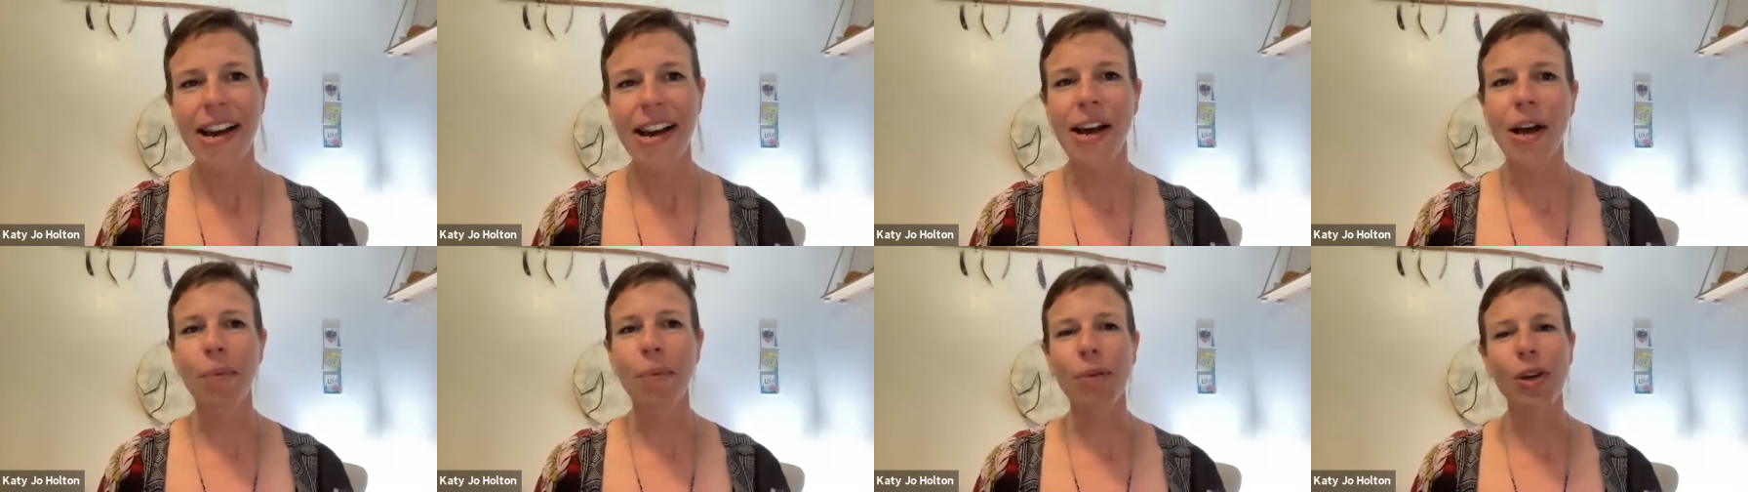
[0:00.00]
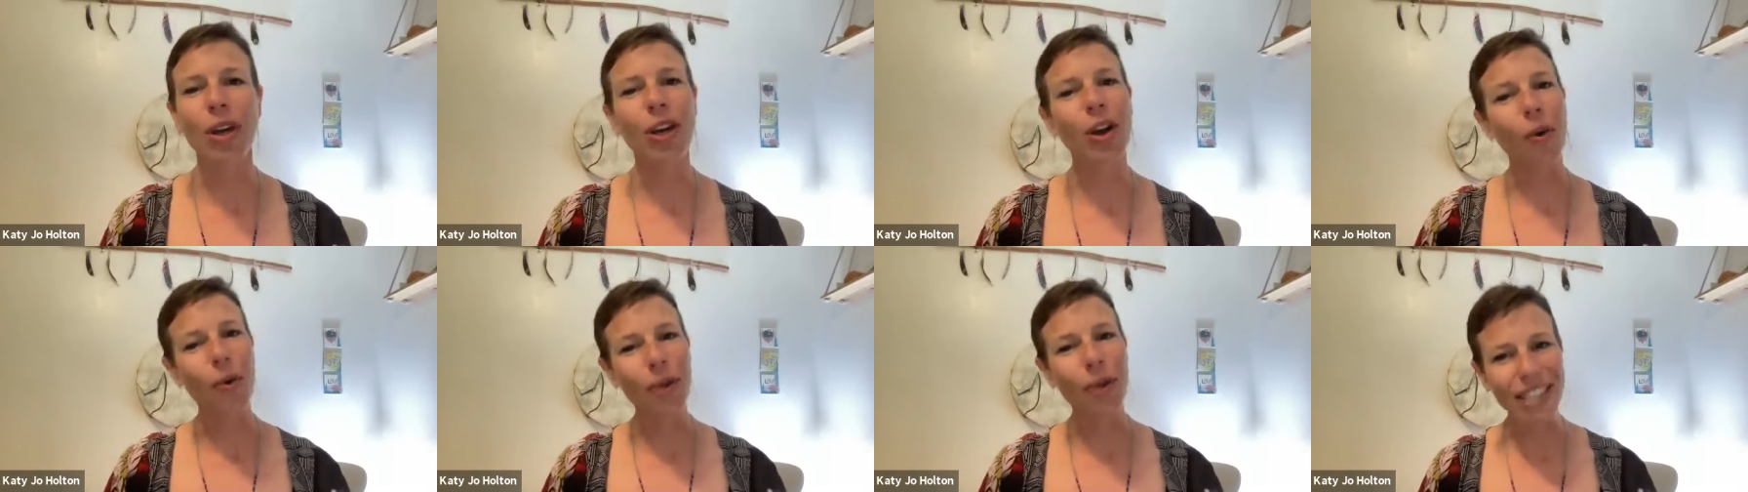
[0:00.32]
Um,
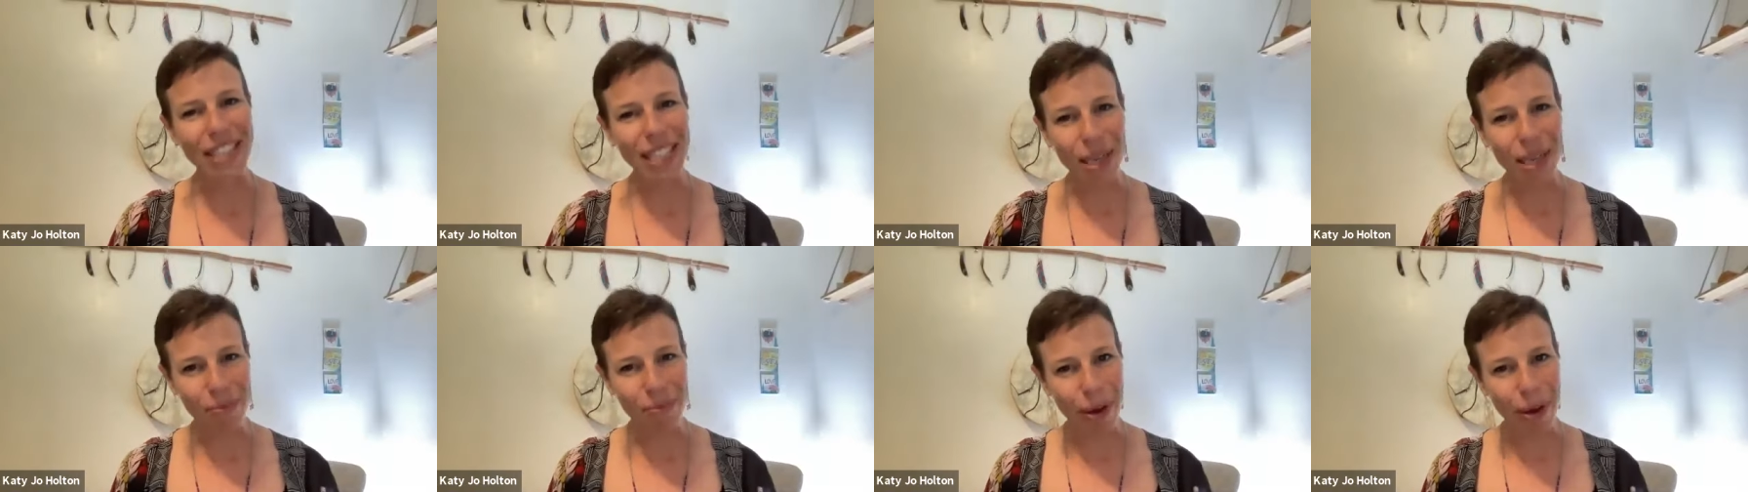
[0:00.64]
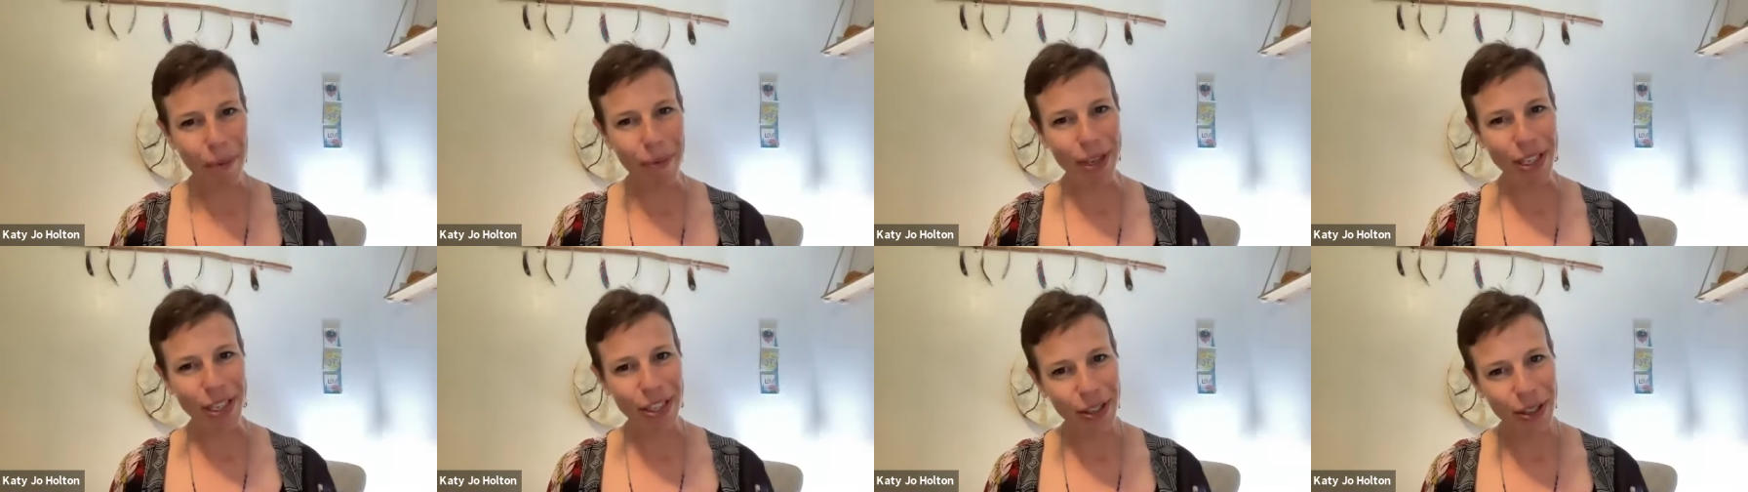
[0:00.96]
you can always
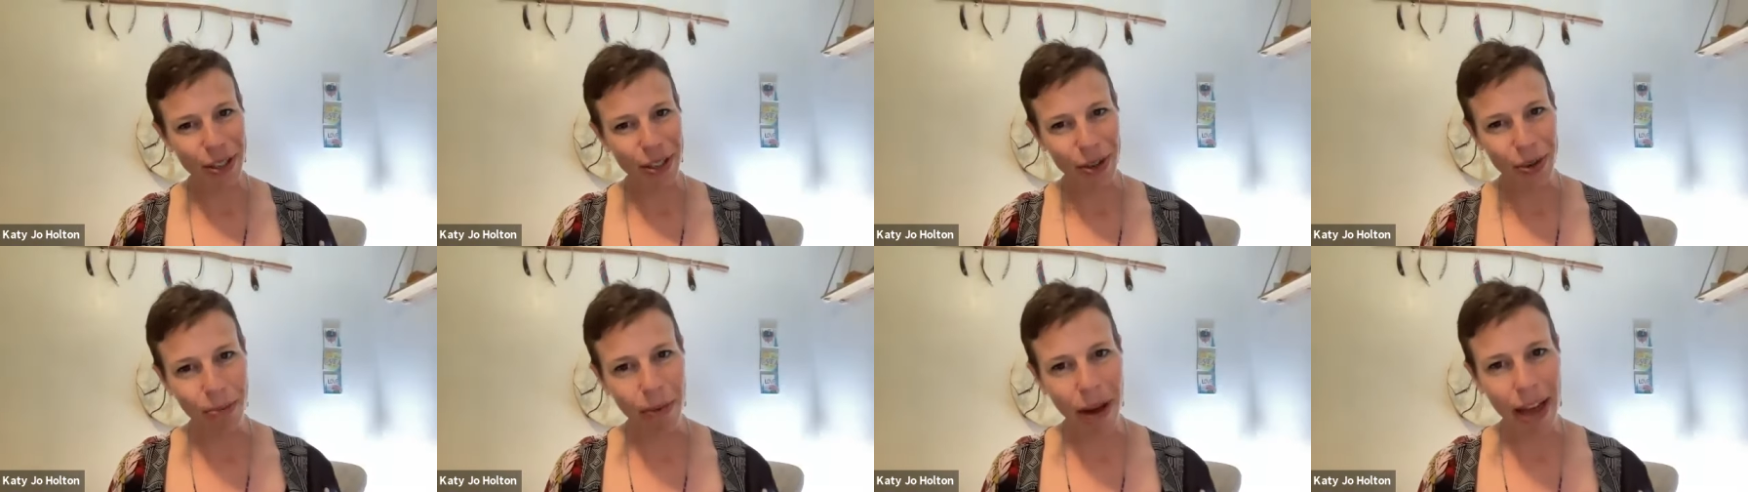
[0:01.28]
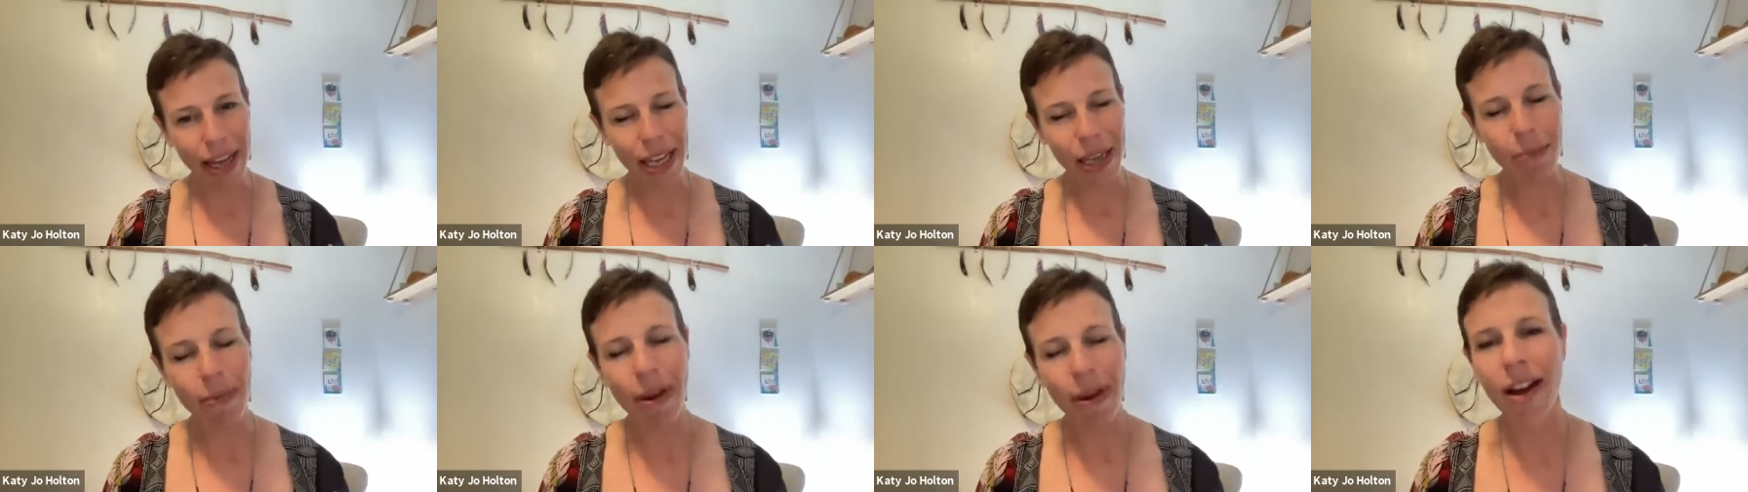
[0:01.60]
email me too.
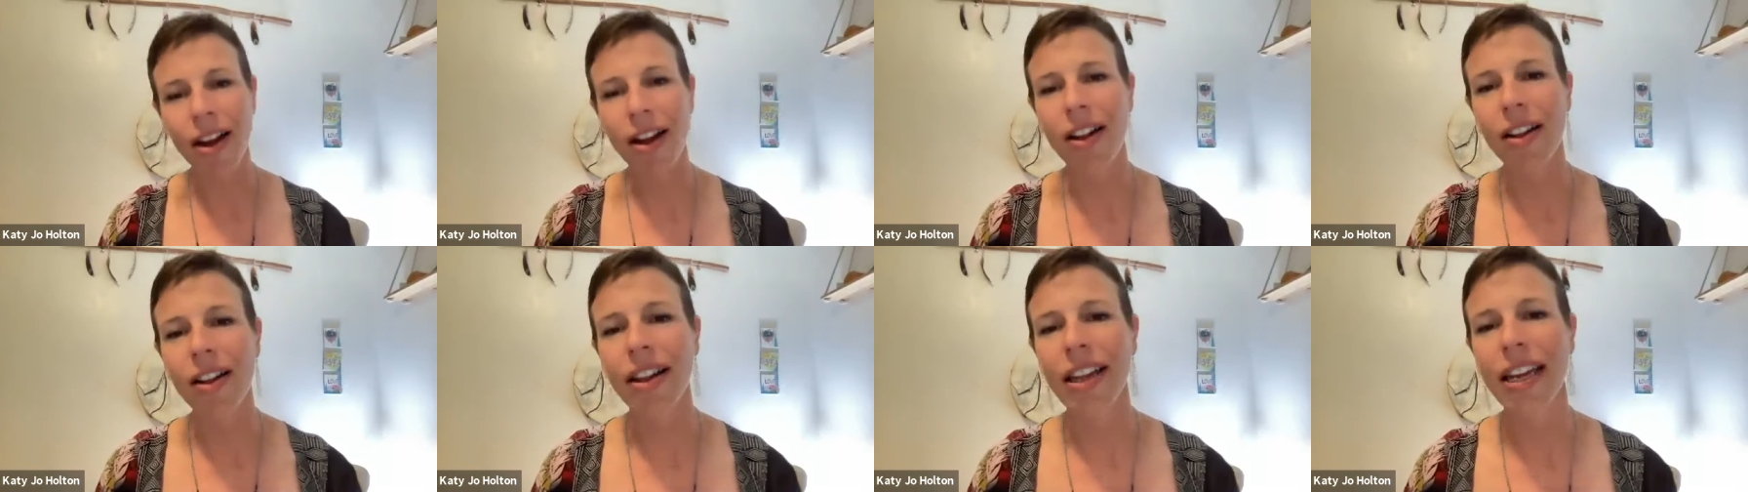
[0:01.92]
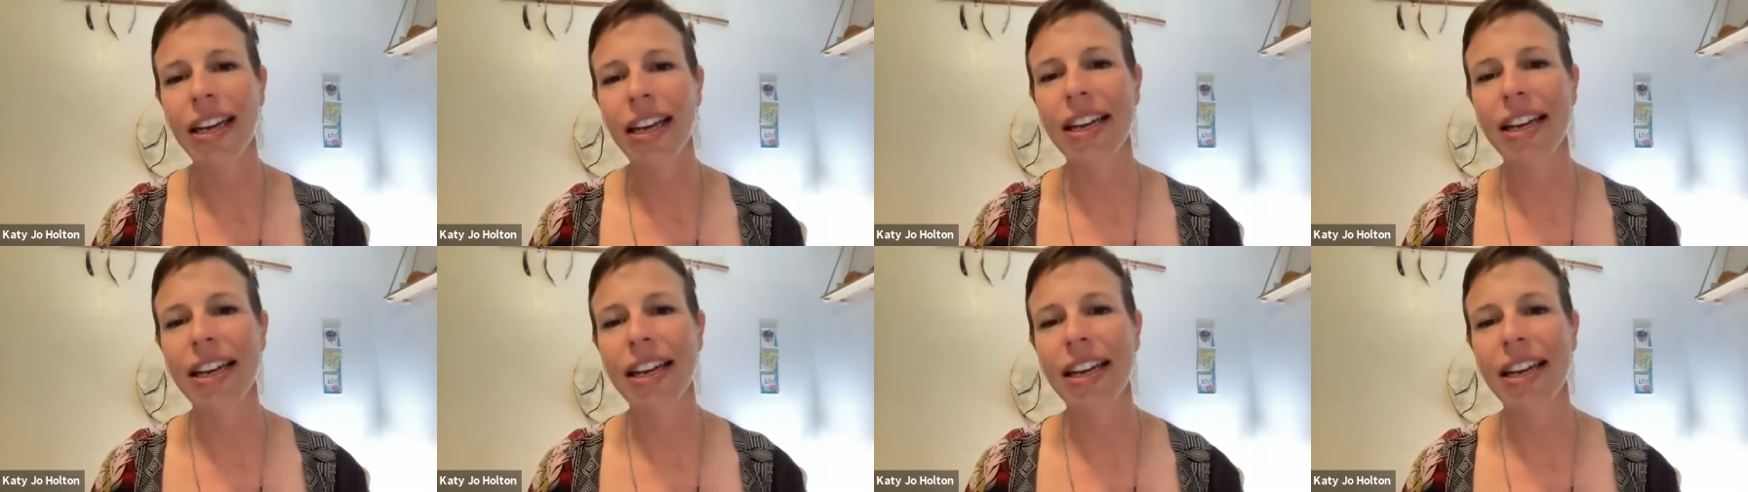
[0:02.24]
My email